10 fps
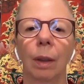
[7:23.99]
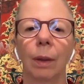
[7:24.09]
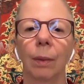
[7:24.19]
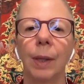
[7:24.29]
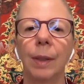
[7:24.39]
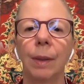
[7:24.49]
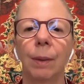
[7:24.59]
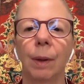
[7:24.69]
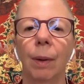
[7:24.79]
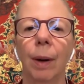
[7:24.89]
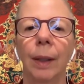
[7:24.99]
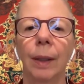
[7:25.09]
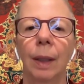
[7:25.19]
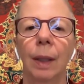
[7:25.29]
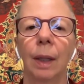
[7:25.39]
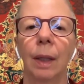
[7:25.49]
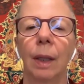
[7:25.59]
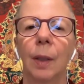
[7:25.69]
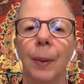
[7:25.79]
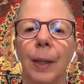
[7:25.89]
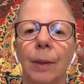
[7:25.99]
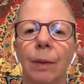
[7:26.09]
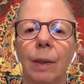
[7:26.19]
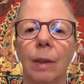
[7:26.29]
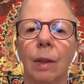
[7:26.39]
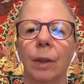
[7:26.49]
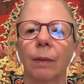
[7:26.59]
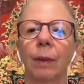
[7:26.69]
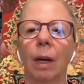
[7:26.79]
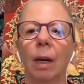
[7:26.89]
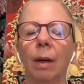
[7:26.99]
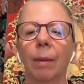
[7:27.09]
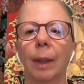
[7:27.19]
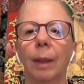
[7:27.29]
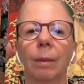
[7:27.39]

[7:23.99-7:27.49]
And the reason to regret is based on this logic of karma.